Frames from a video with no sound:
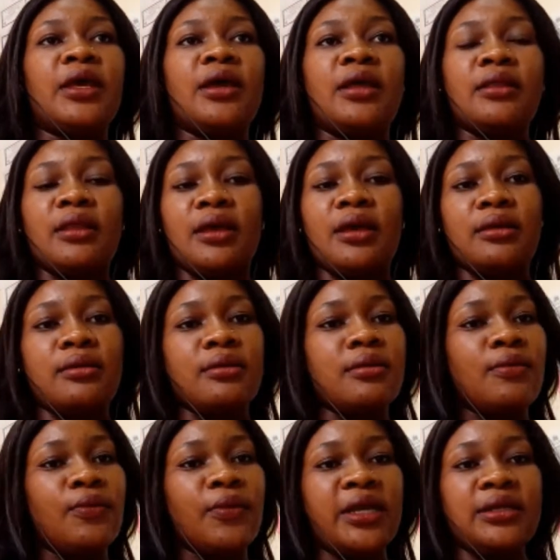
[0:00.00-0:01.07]
And then
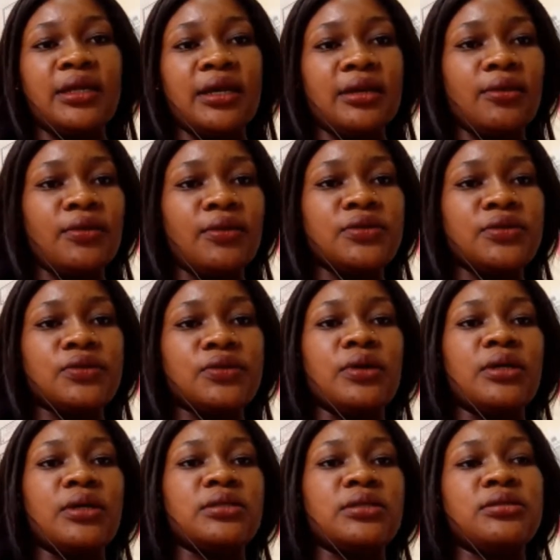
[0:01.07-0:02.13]
weight gain also
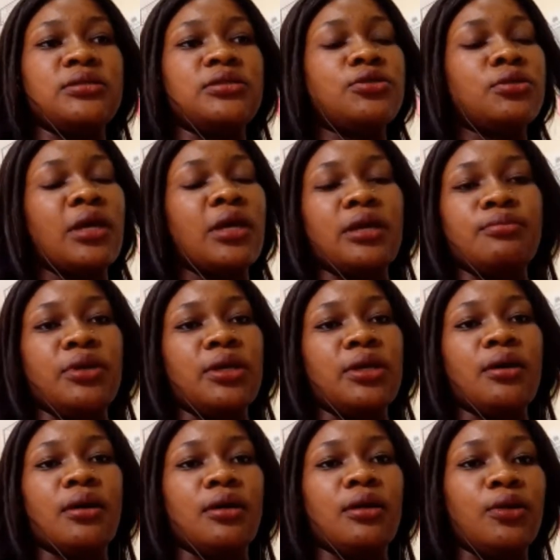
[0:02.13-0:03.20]
is can
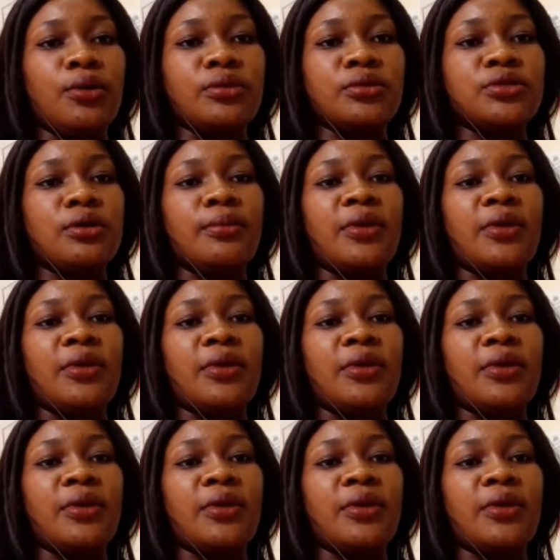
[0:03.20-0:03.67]
be a long-term